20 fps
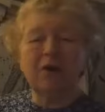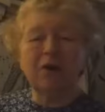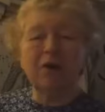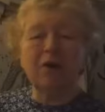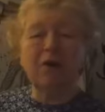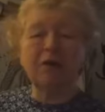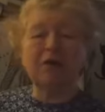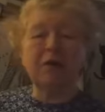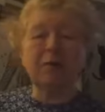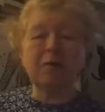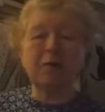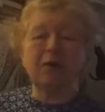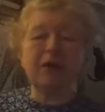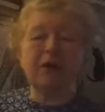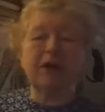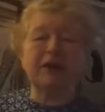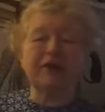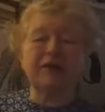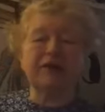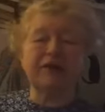or the
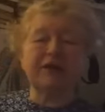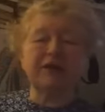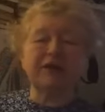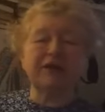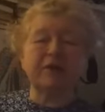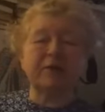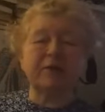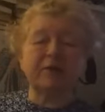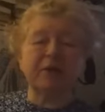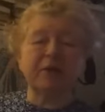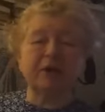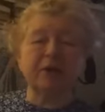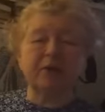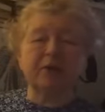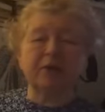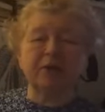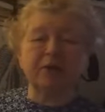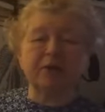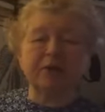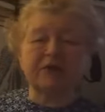prayers in their prayer
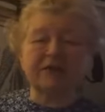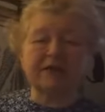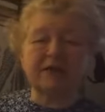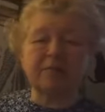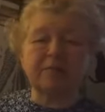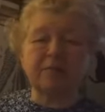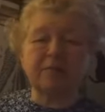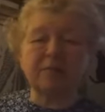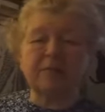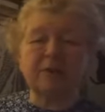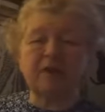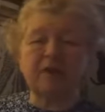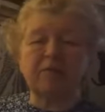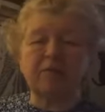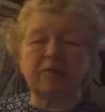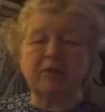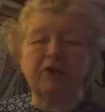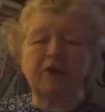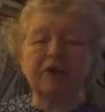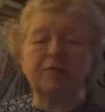books. Some people have
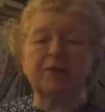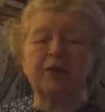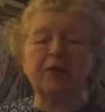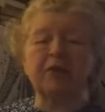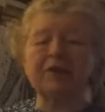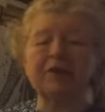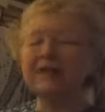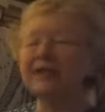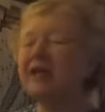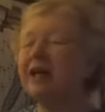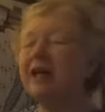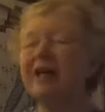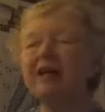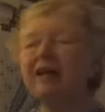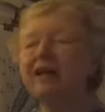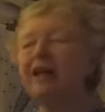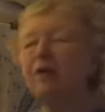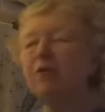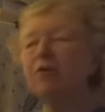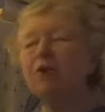prayer books.
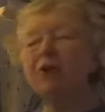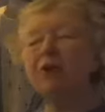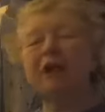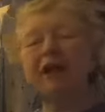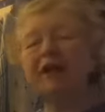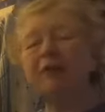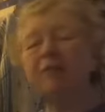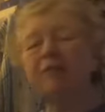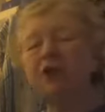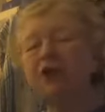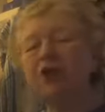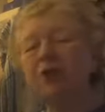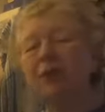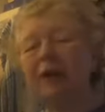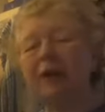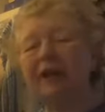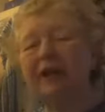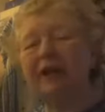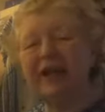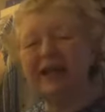They won't let them do
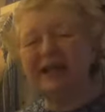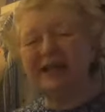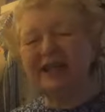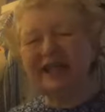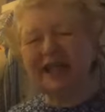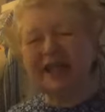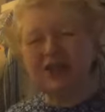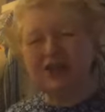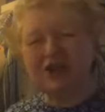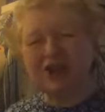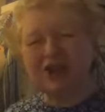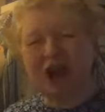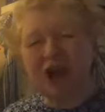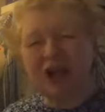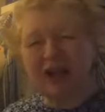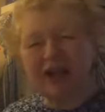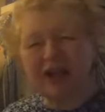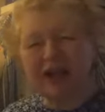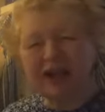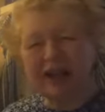it. Isn't that
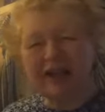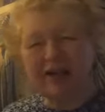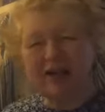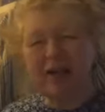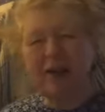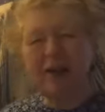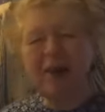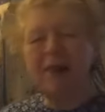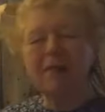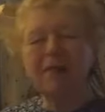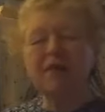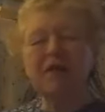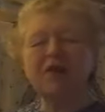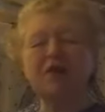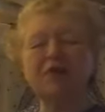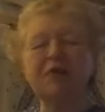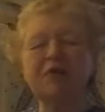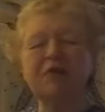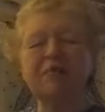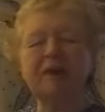shocking? This
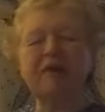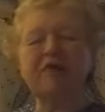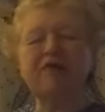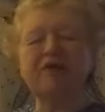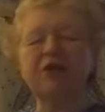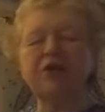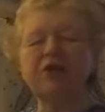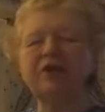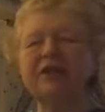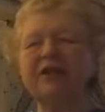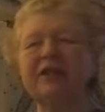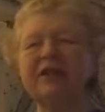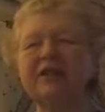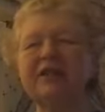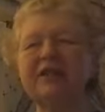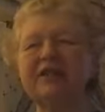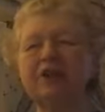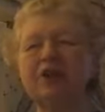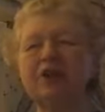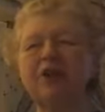was my first
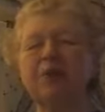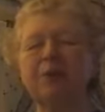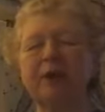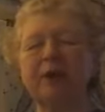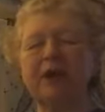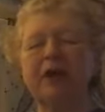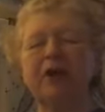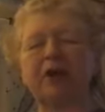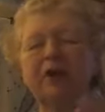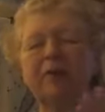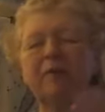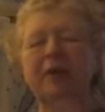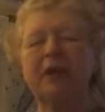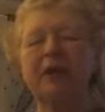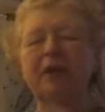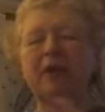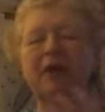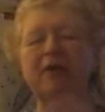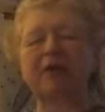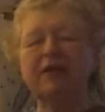concern when I heard about
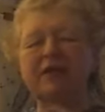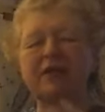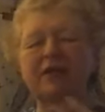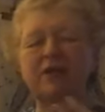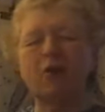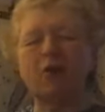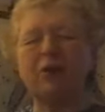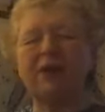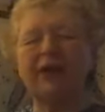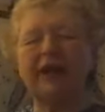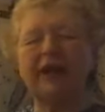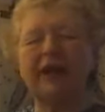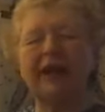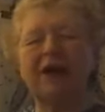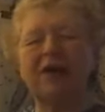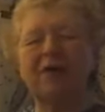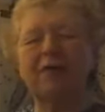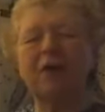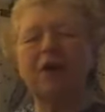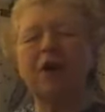all this going
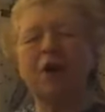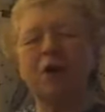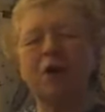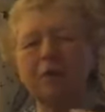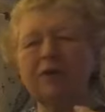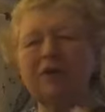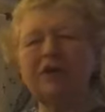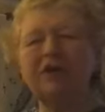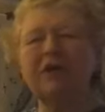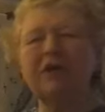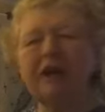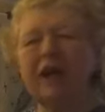down. What's going to